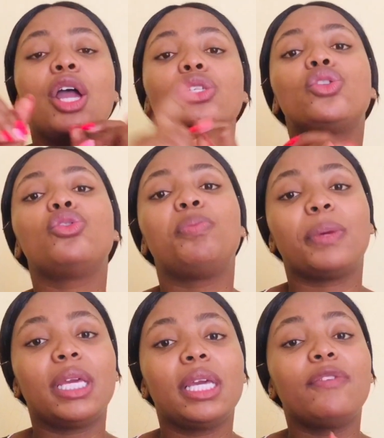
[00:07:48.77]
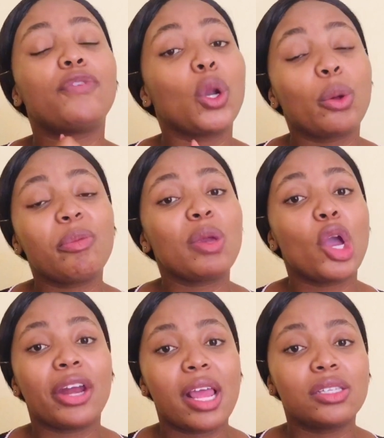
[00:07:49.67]
to be following me
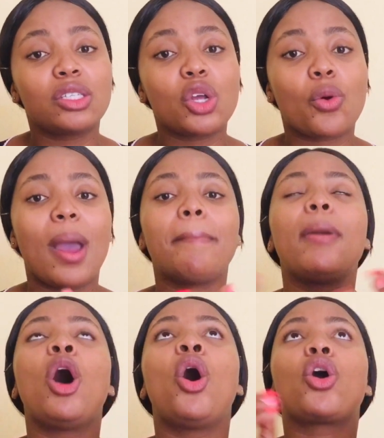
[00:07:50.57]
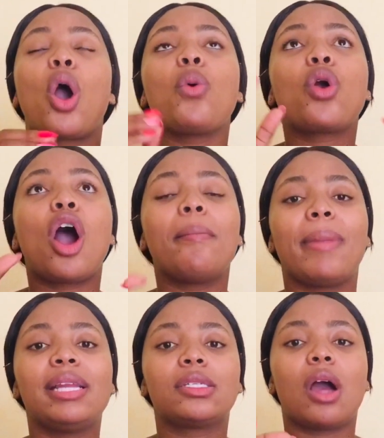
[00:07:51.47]
on Instagram, go
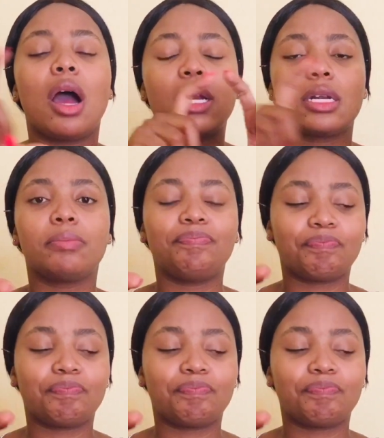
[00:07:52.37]
comment on